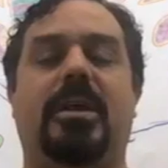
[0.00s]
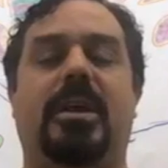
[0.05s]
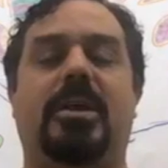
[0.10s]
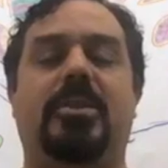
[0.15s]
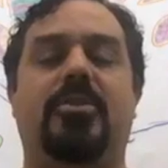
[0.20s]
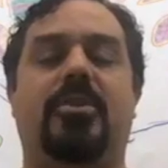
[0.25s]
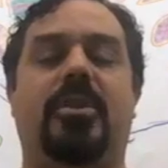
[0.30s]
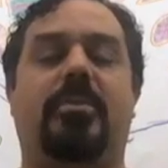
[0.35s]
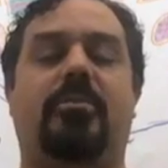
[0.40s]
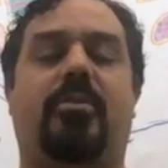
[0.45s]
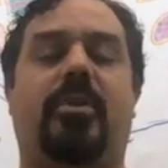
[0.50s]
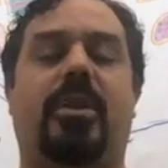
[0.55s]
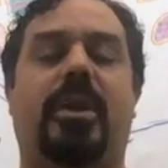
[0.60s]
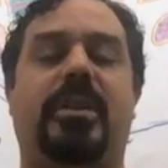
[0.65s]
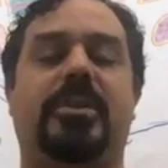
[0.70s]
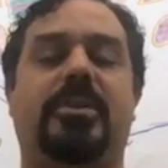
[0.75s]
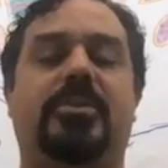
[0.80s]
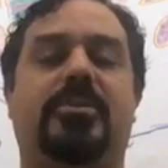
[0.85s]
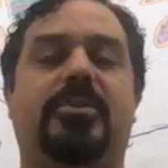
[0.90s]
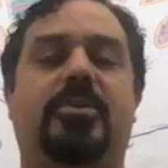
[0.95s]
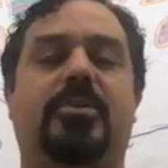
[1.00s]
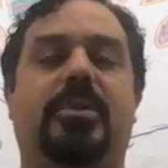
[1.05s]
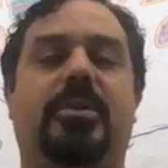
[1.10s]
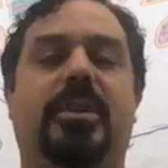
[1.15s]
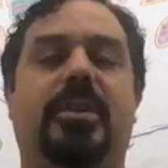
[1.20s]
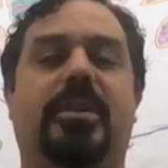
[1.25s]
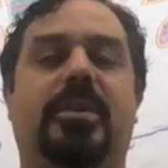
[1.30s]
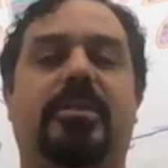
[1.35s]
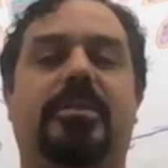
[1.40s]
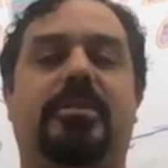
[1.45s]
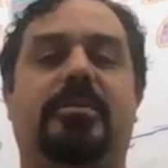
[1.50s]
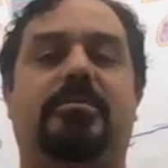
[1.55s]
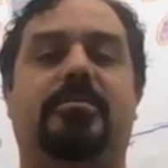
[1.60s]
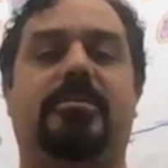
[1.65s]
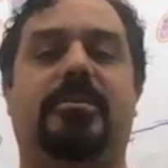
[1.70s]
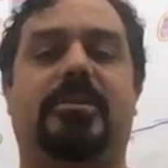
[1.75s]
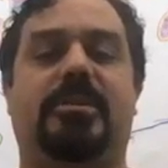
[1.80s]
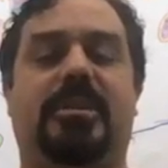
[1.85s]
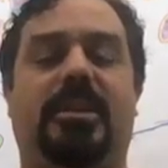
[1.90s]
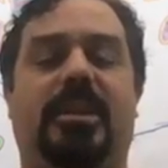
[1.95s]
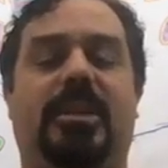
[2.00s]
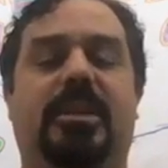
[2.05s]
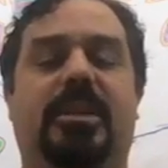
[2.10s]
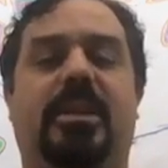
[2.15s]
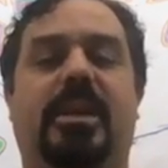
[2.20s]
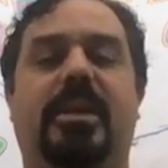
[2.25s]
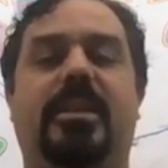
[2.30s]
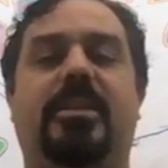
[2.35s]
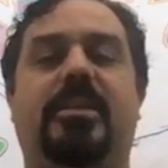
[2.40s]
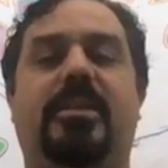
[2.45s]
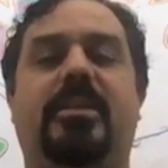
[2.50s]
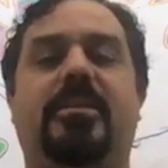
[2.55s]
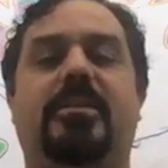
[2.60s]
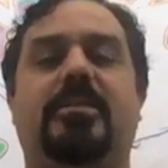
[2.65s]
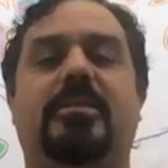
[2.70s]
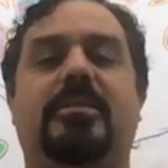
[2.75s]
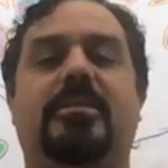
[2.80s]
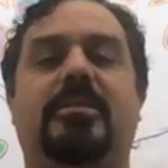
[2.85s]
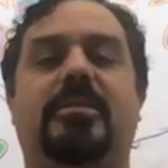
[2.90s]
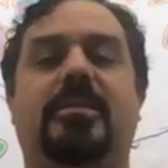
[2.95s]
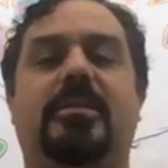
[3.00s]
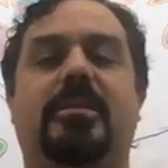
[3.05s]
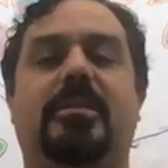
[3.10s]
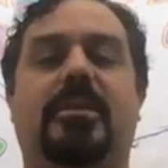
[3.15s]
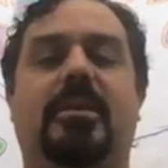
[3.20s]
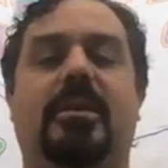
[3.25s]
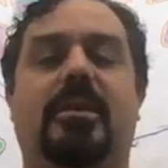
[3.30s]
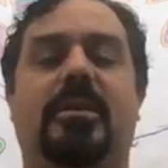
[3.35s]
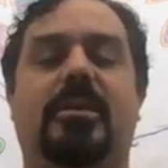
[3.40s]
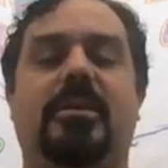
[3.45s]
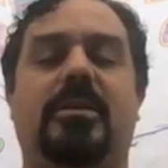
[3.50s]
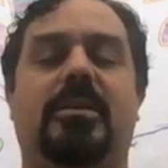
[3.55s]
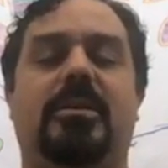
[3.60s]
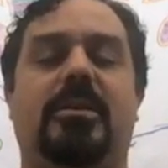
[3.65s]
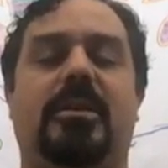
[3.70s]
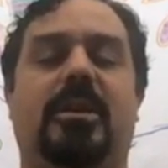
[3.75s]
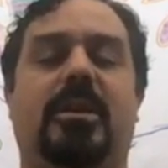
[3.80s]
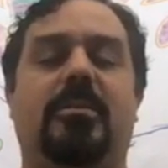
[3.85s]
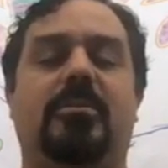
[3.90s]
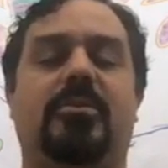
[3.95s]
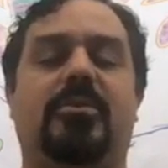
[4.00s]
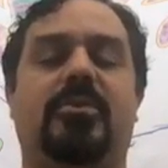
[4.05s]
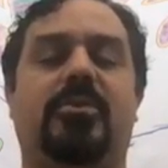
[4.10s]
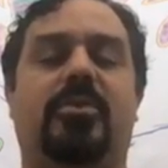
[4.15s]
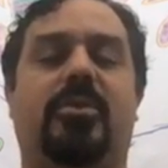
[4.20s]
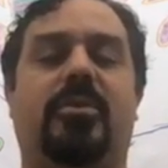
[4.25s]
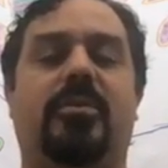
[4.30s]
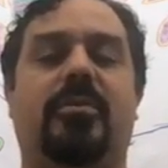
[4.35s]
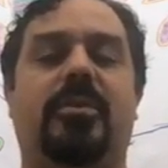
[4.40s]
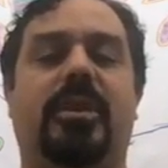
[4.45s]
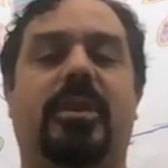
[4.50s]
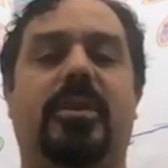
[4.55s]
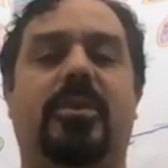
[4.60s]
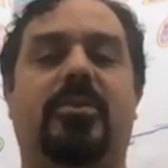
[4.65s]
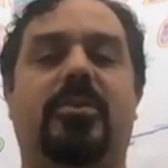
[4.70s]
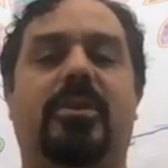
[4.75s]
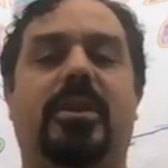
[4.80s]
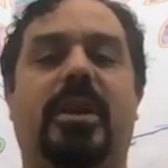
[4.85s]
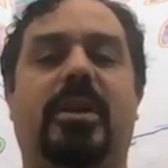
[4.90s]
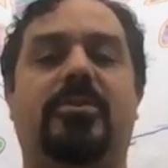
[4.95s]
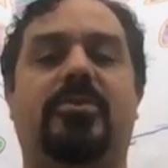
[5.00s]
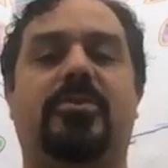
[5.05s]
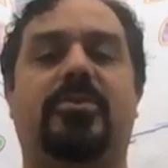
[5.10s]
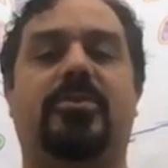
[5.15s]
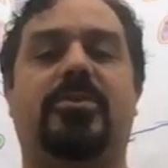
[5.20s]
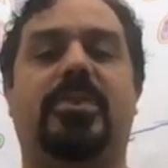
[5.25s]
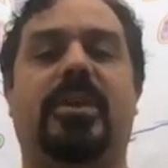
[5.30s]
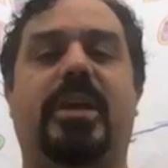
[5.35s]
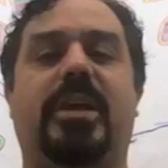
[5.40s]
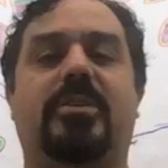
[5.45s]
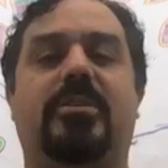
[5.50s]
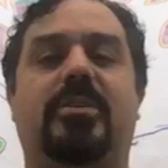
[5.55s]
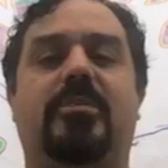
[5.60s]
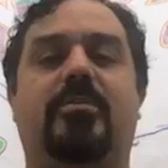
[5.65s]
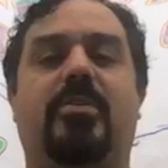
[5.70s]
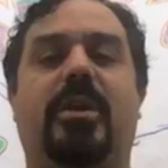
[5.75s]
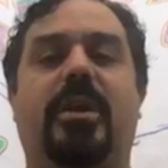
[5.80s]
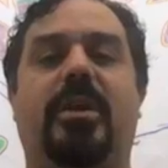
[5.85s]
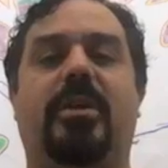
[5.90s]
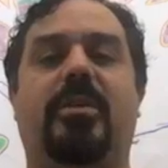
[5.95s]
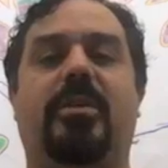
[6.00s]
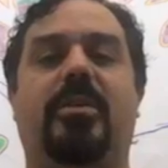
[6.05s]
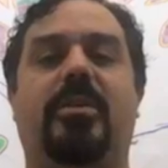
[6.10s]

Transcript: You can practice doing this, seated like this, observing your natural cycle of breath.